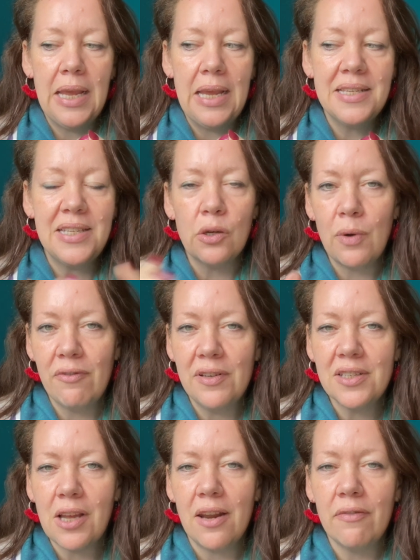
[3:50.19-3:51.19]
is the equivalent
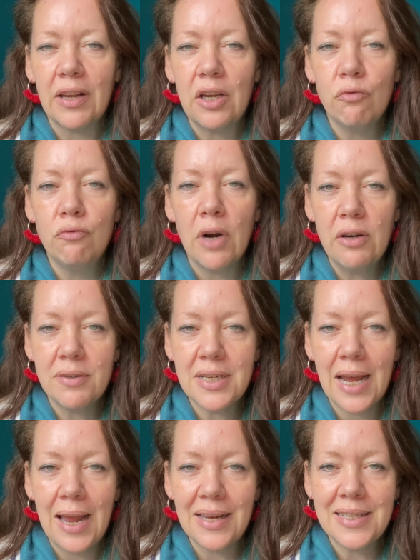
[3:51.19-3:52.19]
to kind of like a road
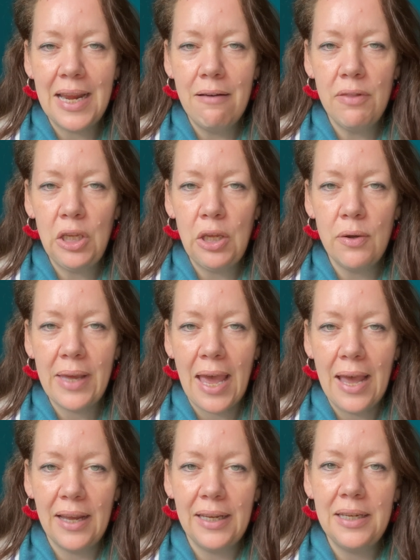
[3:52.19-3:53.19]
tax here in the
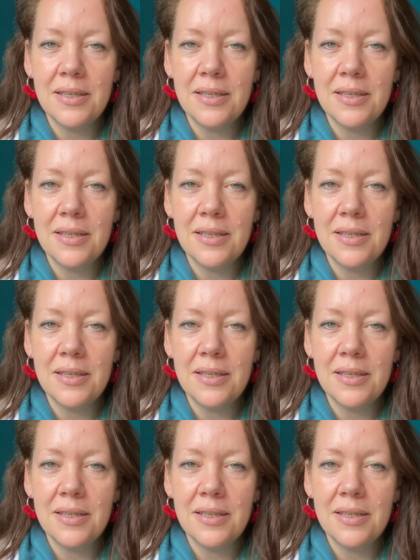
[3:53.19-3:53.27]
UK.